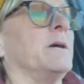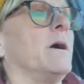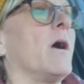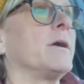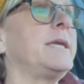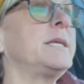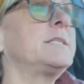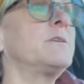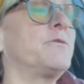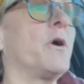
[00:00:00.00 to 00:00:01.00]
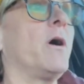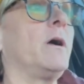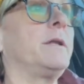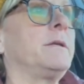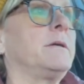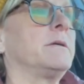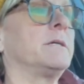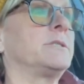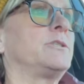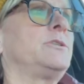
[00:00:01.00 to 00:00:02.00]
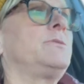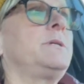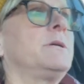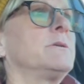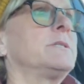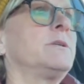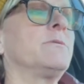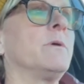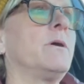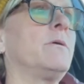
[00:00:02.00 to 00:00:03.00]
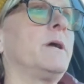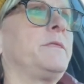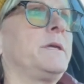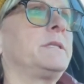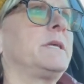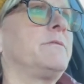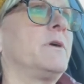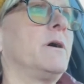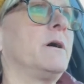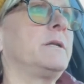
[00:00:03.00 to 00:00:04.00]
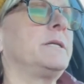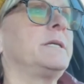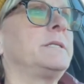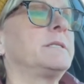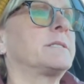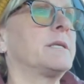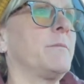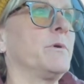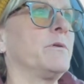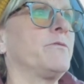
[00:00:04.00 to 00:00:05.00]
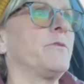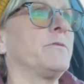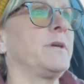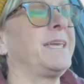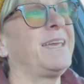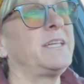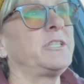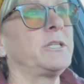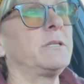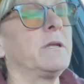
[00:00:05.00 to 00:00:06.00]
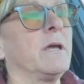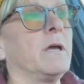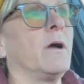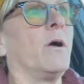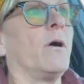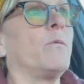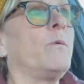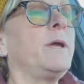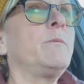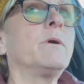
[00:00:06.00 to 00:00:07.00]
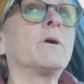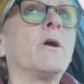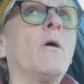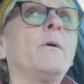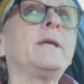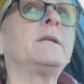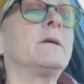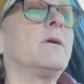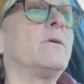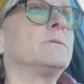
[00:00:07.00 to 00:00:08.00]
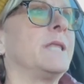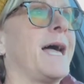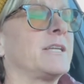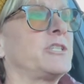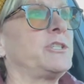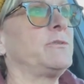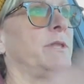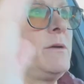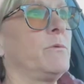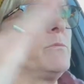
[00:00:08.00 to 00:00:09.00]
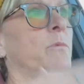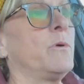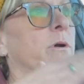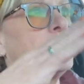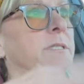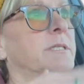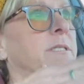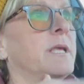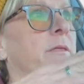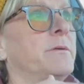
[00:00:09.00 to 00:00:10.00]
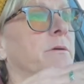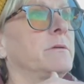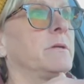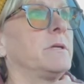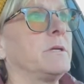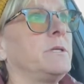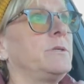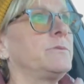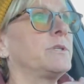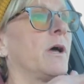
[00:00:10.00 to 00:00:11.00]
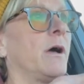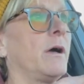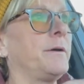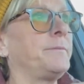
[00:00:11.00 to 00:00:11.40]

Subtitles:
Our kids have gone 2 years in a row. I think they've gone in the summer for vacation. We were going to go last year. They were more southern Utah.